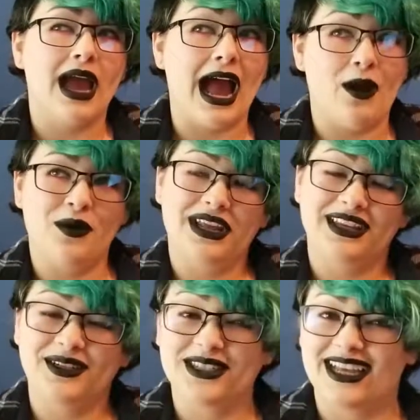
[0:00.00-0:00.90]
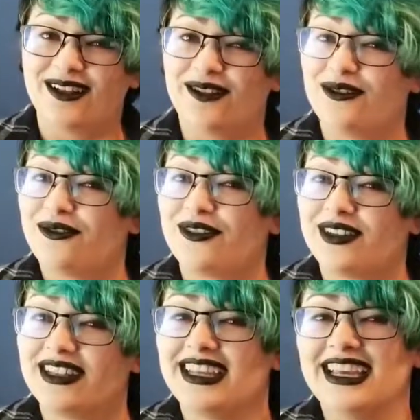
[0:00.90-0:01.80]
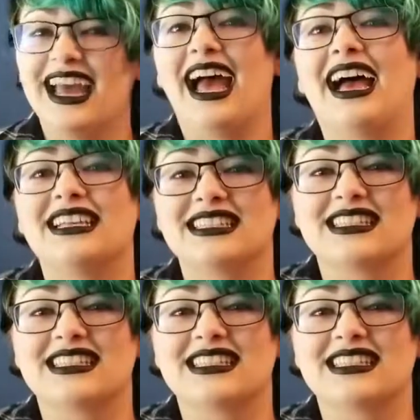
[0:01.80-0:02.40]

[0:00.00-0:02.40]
outing yourself as